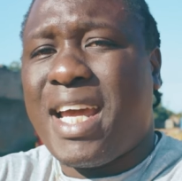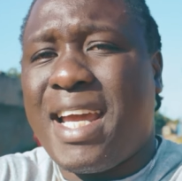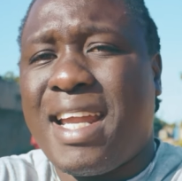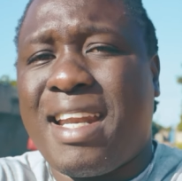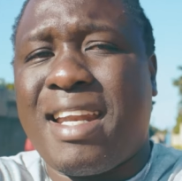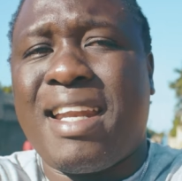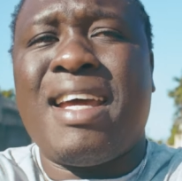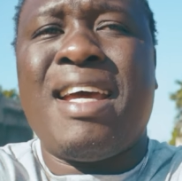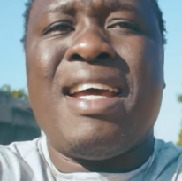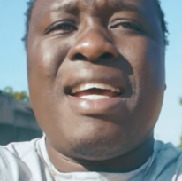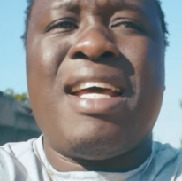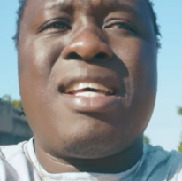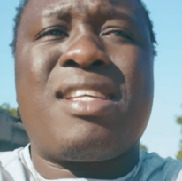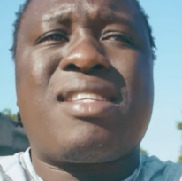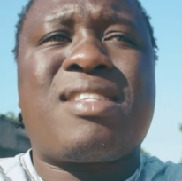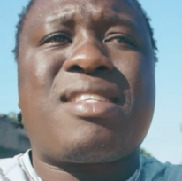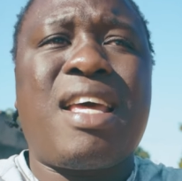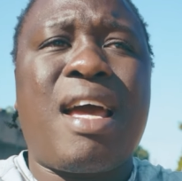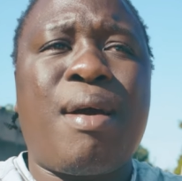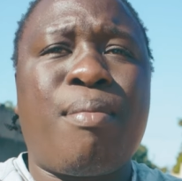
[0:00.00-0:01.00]
And
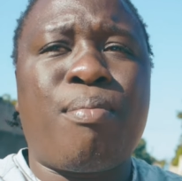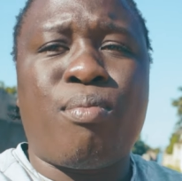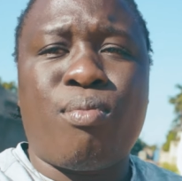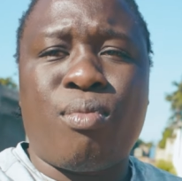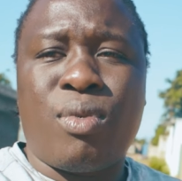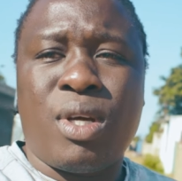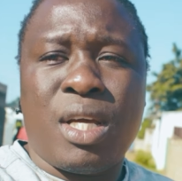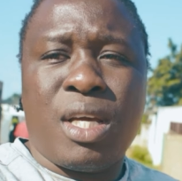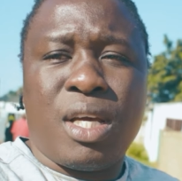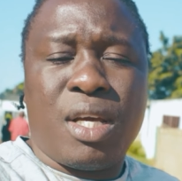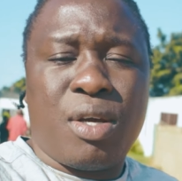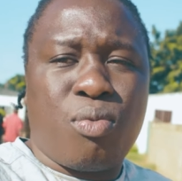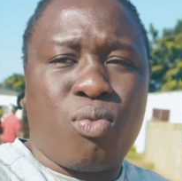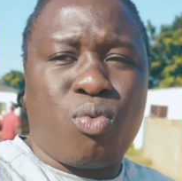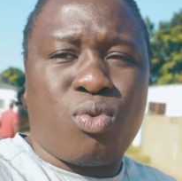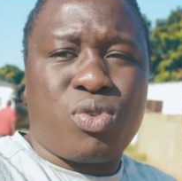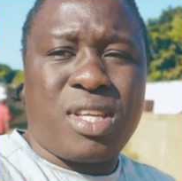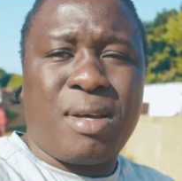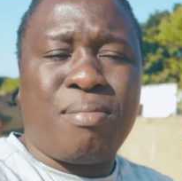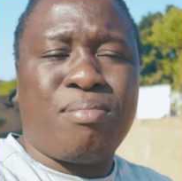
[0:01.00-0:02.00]

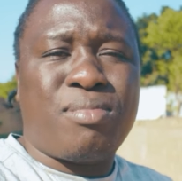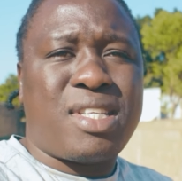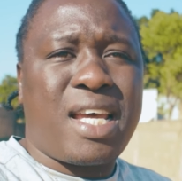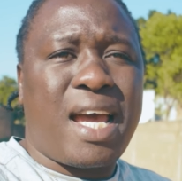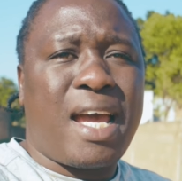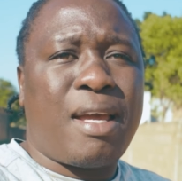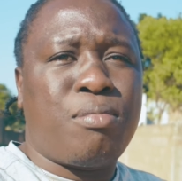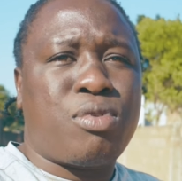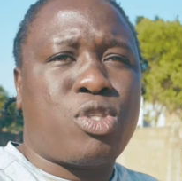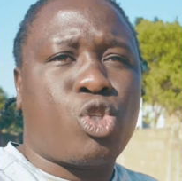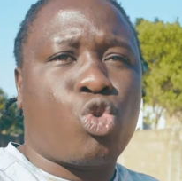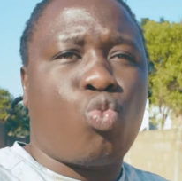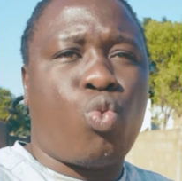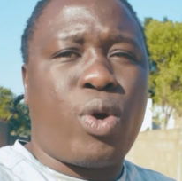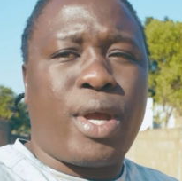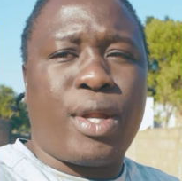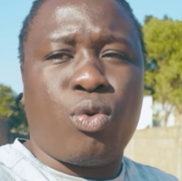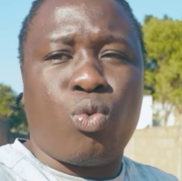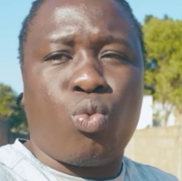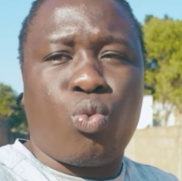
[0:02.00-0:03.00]
sometimes
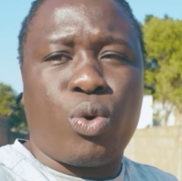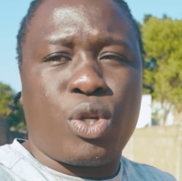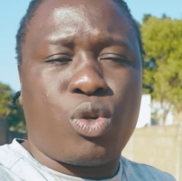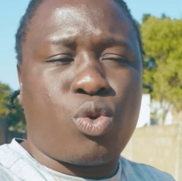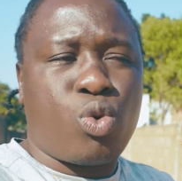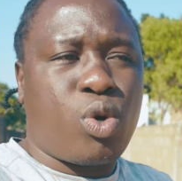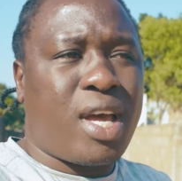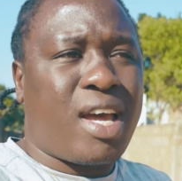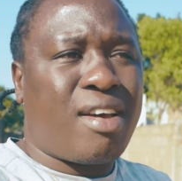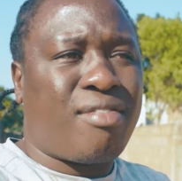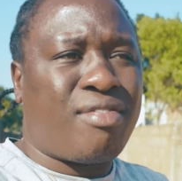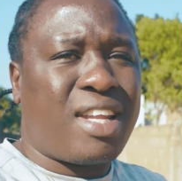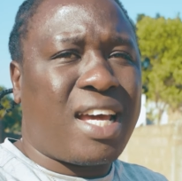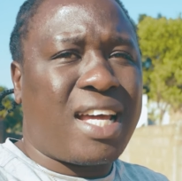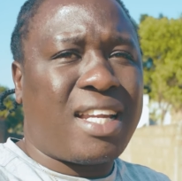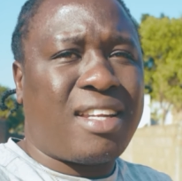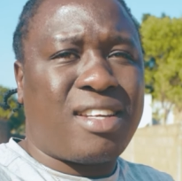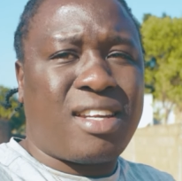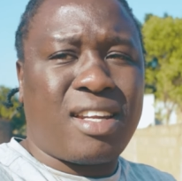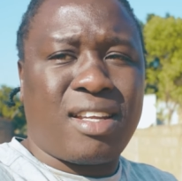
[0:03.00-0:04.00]
when we do have
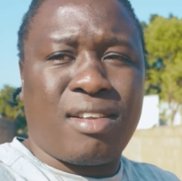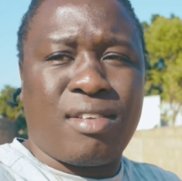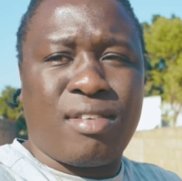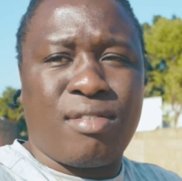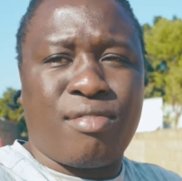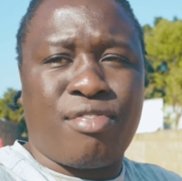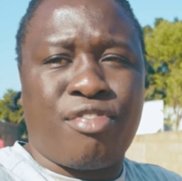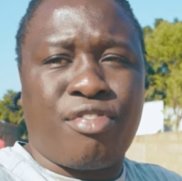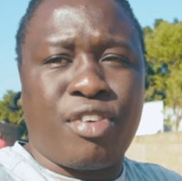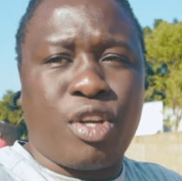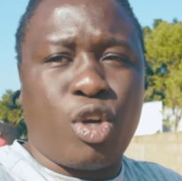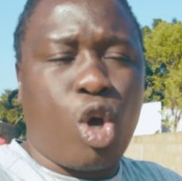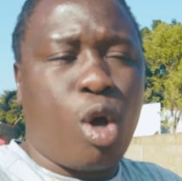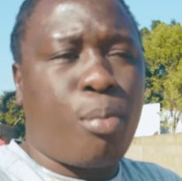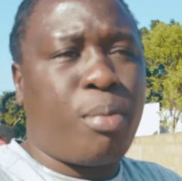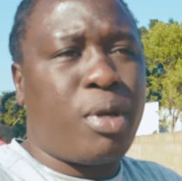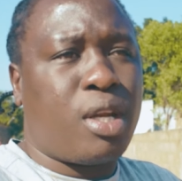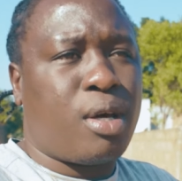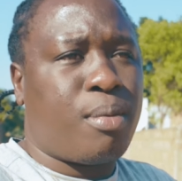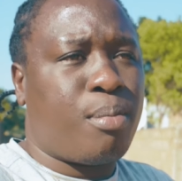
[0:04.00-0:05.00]
that
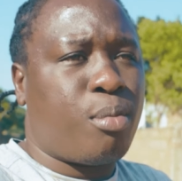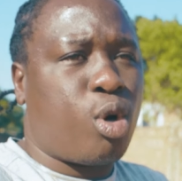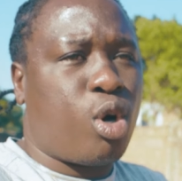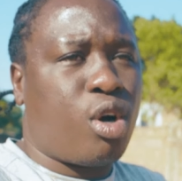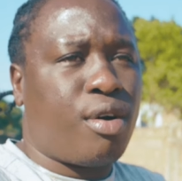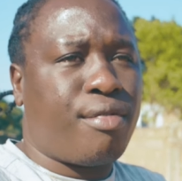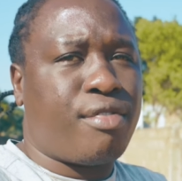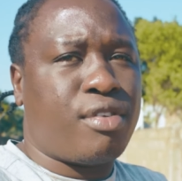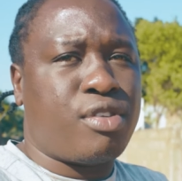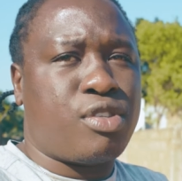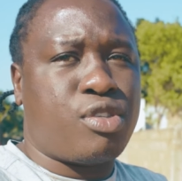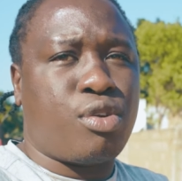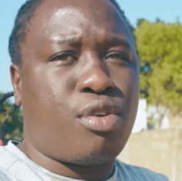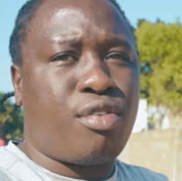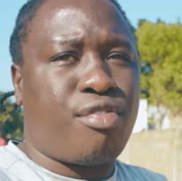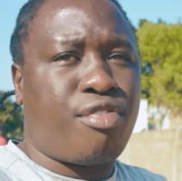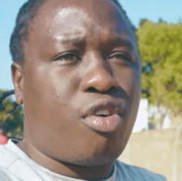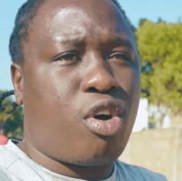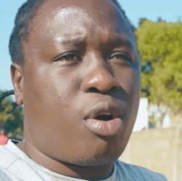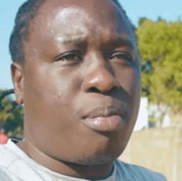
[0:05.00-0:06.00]
phenomenon of
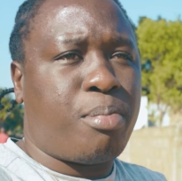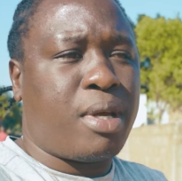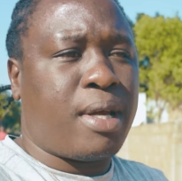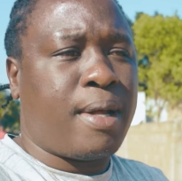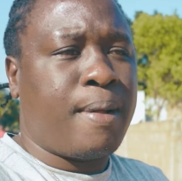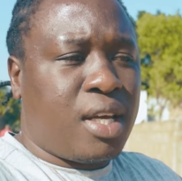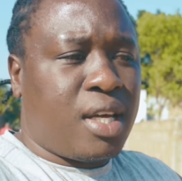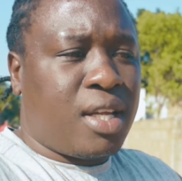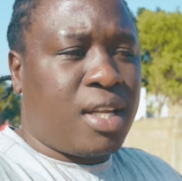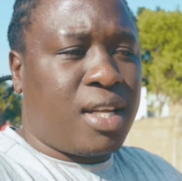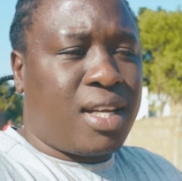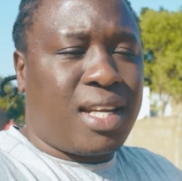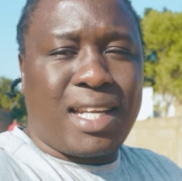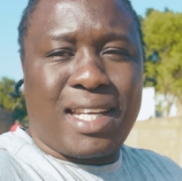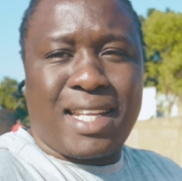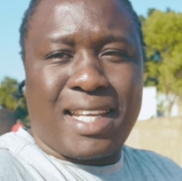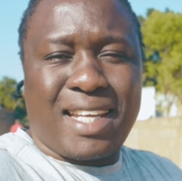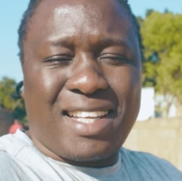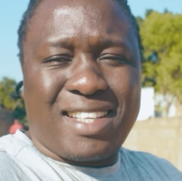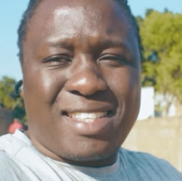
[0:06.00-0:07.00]

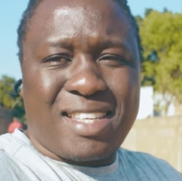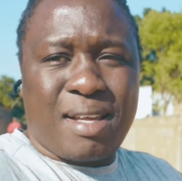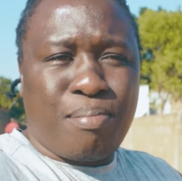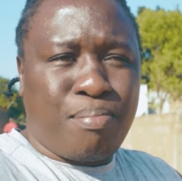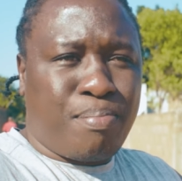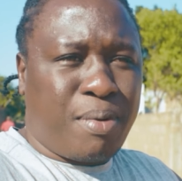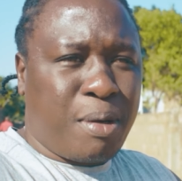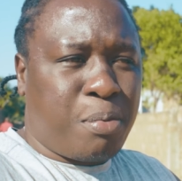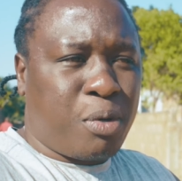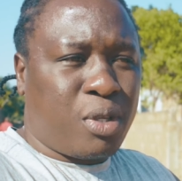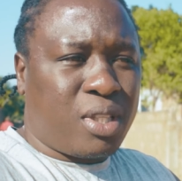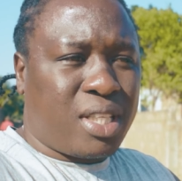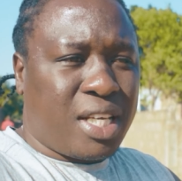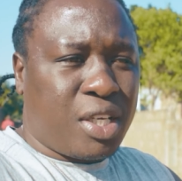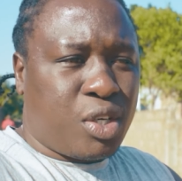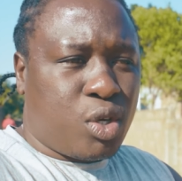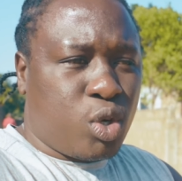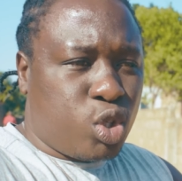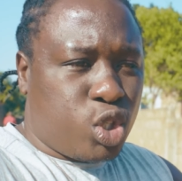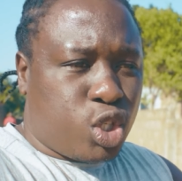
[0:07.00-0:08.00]
xenophobia, some people, they
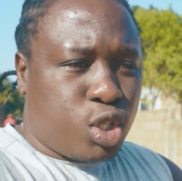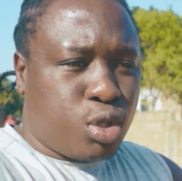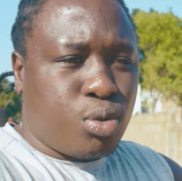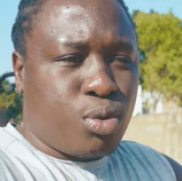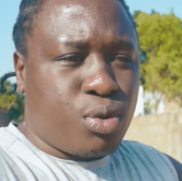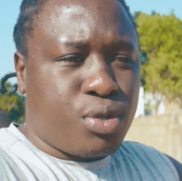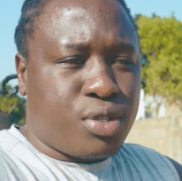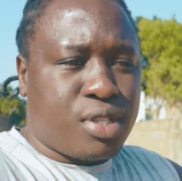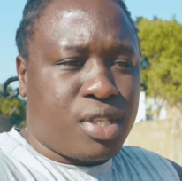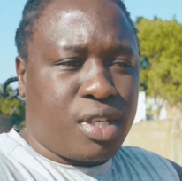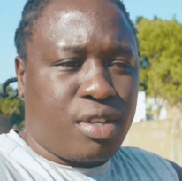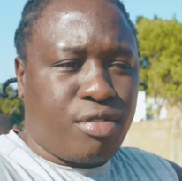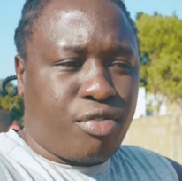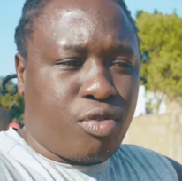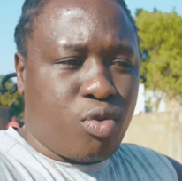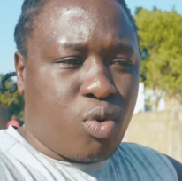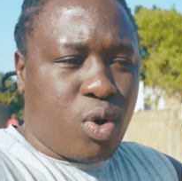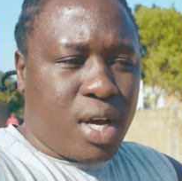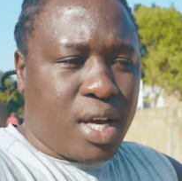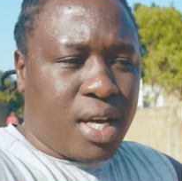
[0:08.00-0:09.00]
don't choose.
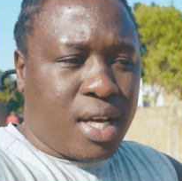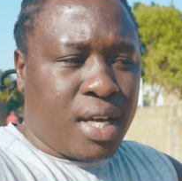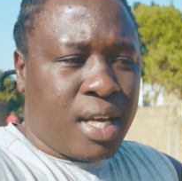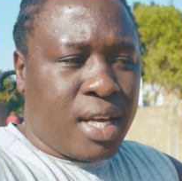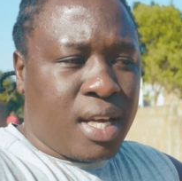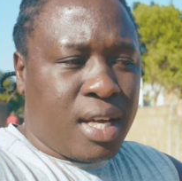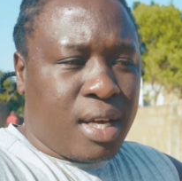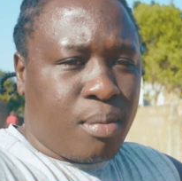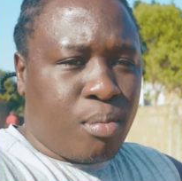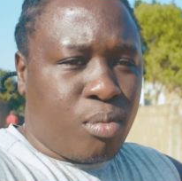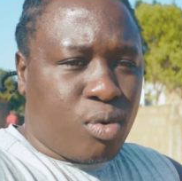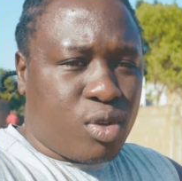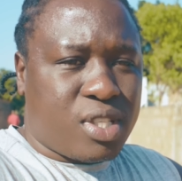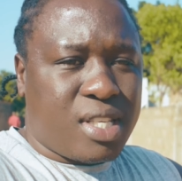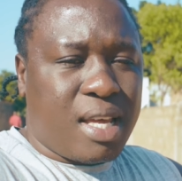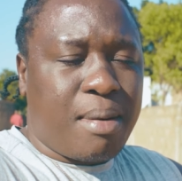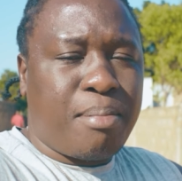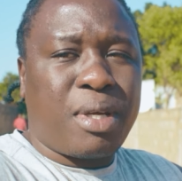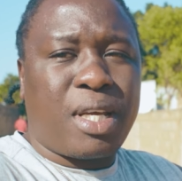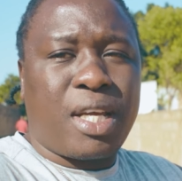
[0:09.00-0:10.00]
If you are
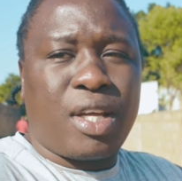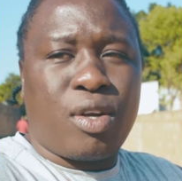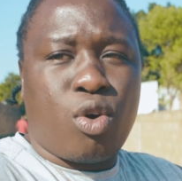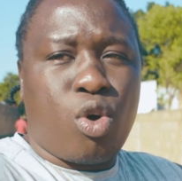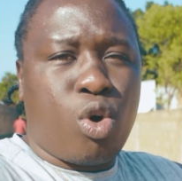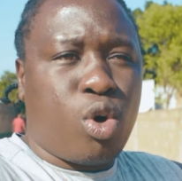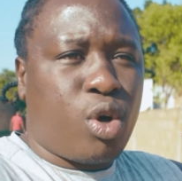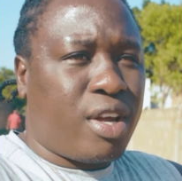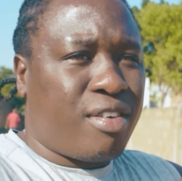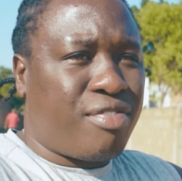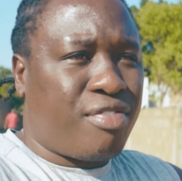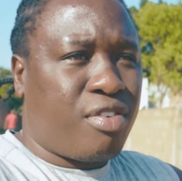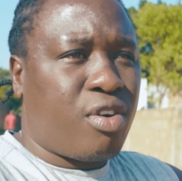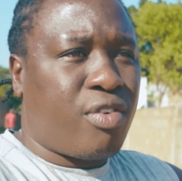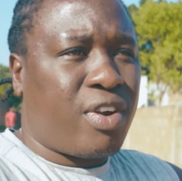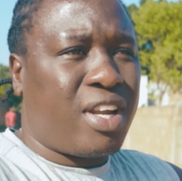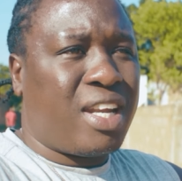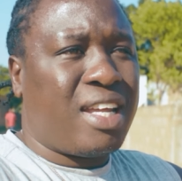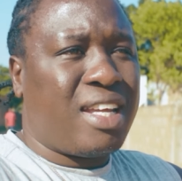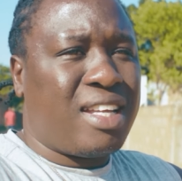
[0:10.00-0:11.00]
Mozambican or a
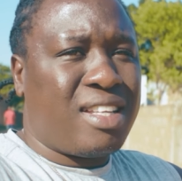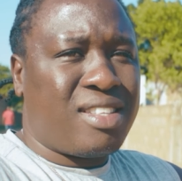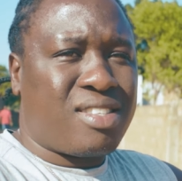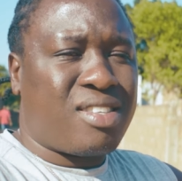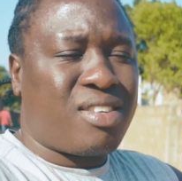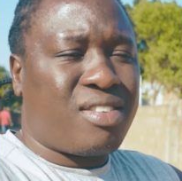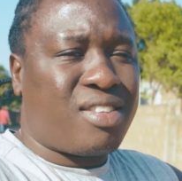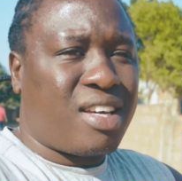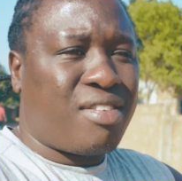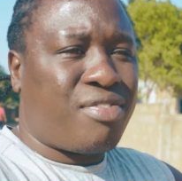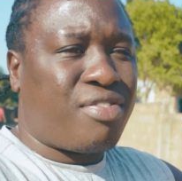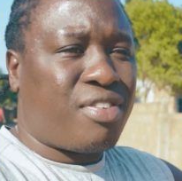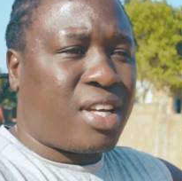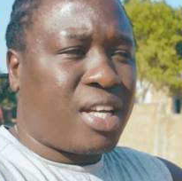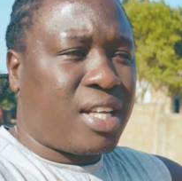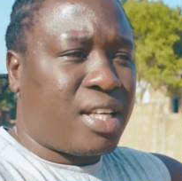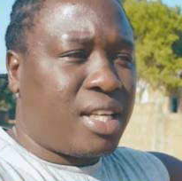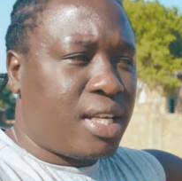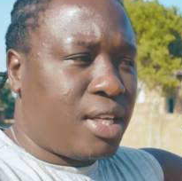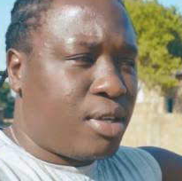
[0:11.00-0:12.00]
foreigner in South
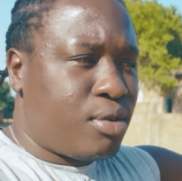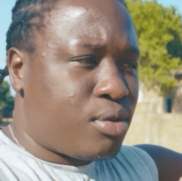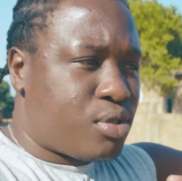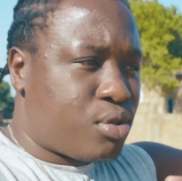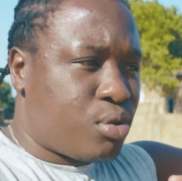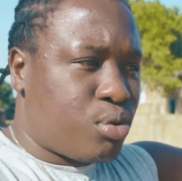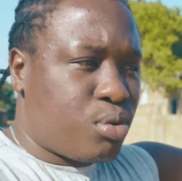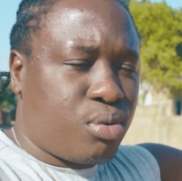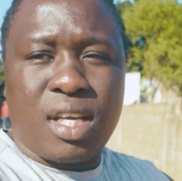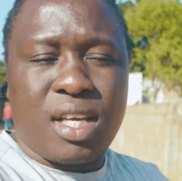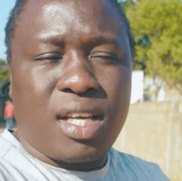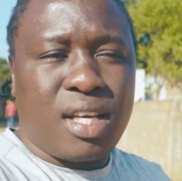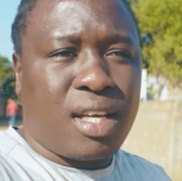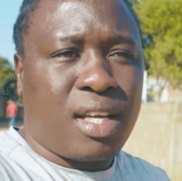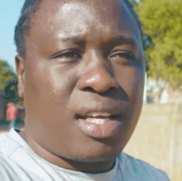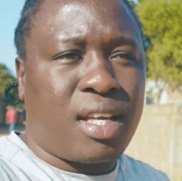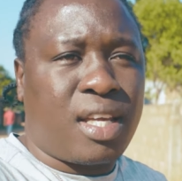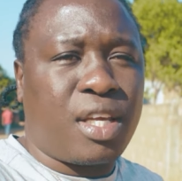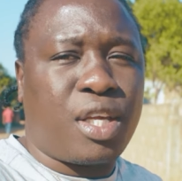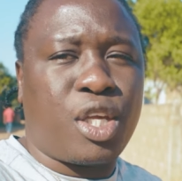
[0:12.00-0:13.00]
Africa, they used
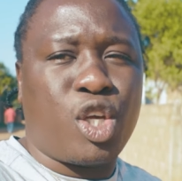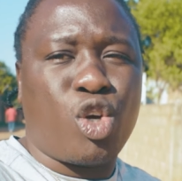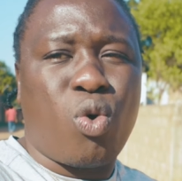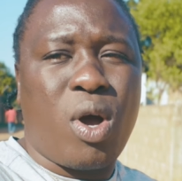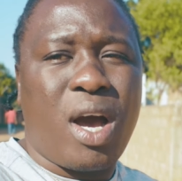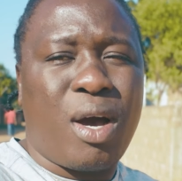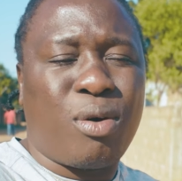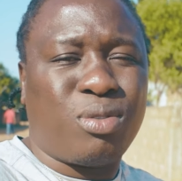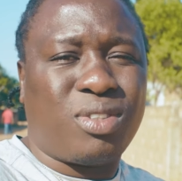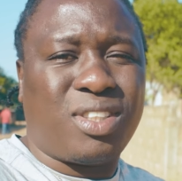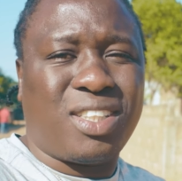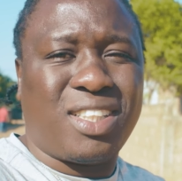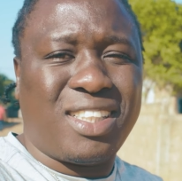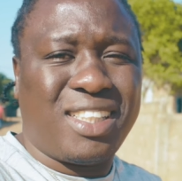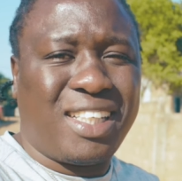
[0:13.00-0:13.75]
to kick you out.